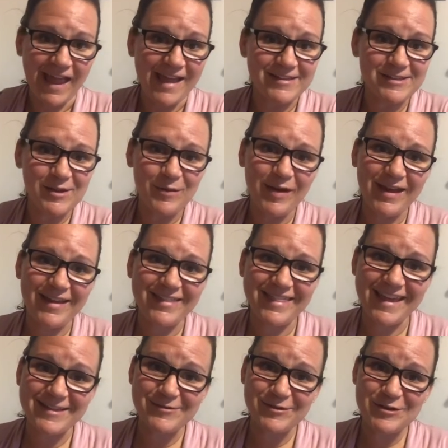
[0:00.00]
ask away.
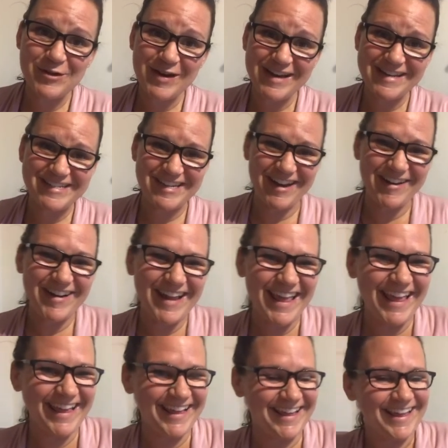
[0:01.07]
Thanks for joining, Sharon.
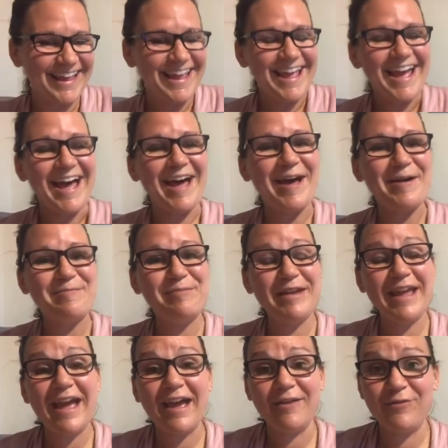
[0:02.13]

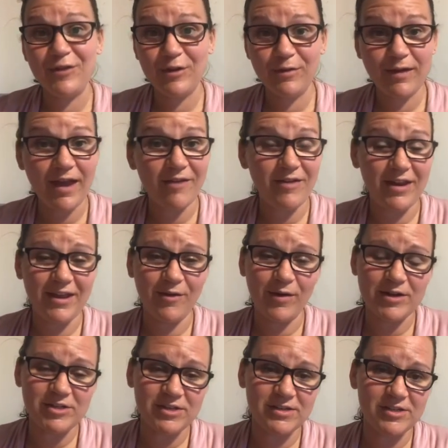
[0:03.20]
But yeah, if you have any
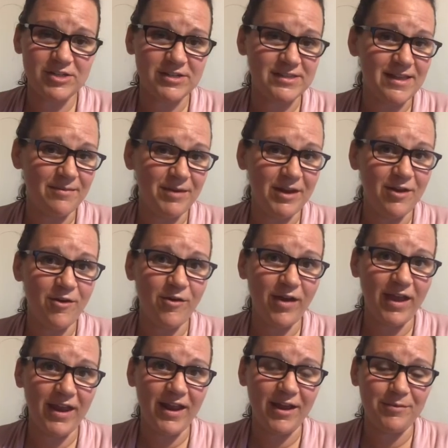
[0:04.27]
questions, just let me know
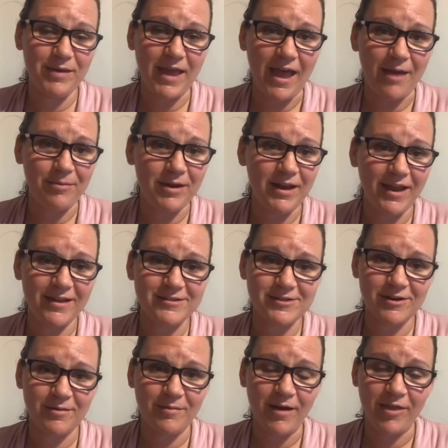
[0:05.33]
and I'd be happy to
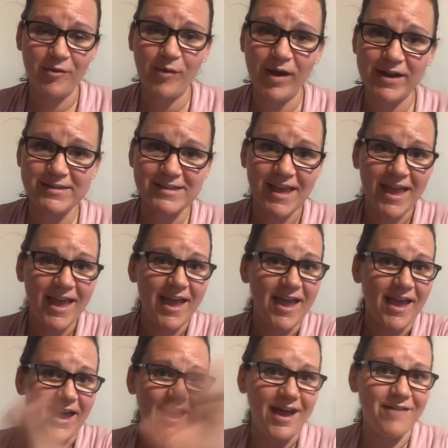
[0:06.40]
answer them. Otherwise,
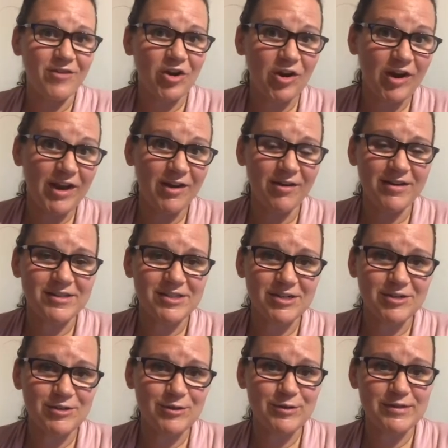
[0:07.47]
have a great rest
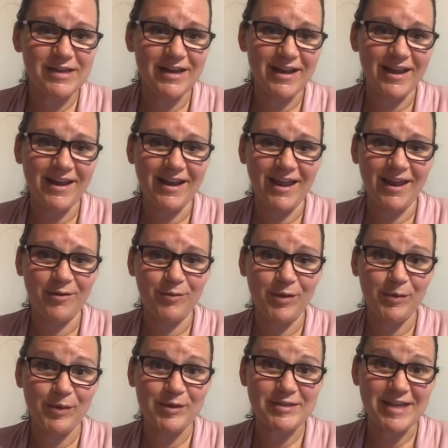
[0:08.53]
of your Tuesday night and
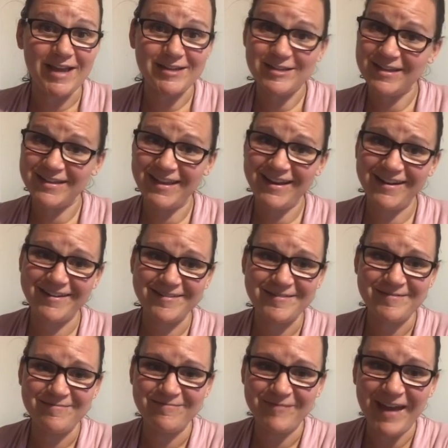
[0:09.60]
we will talk to you later.
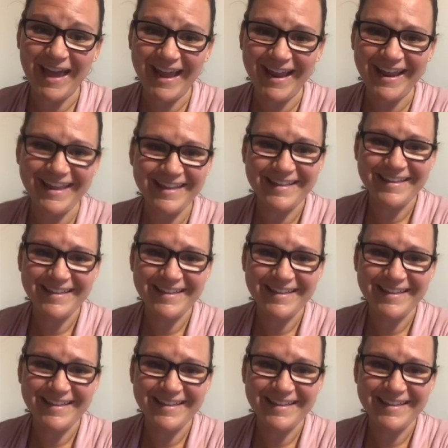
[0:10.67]
Bye.